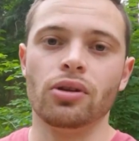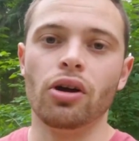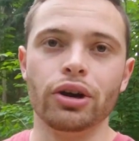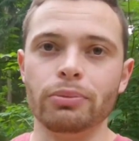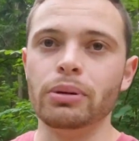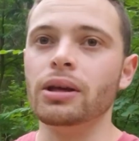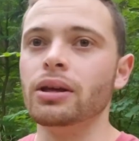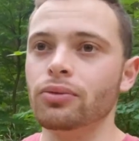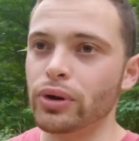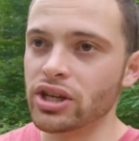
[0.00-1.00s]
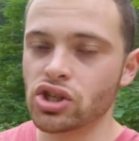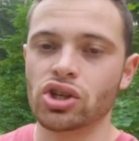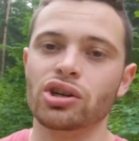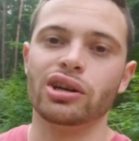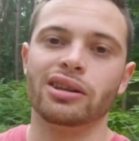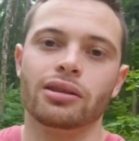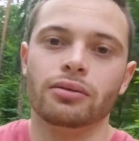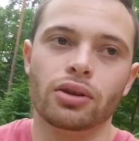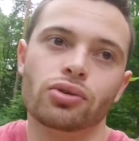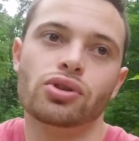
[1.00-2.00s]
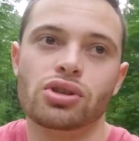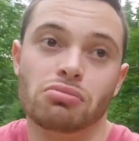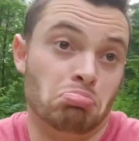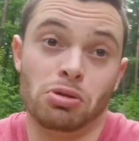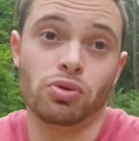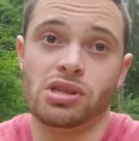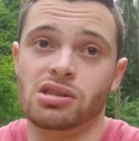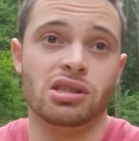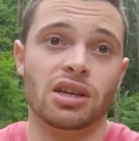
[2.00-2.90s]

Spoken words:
You'll already be registered, and it was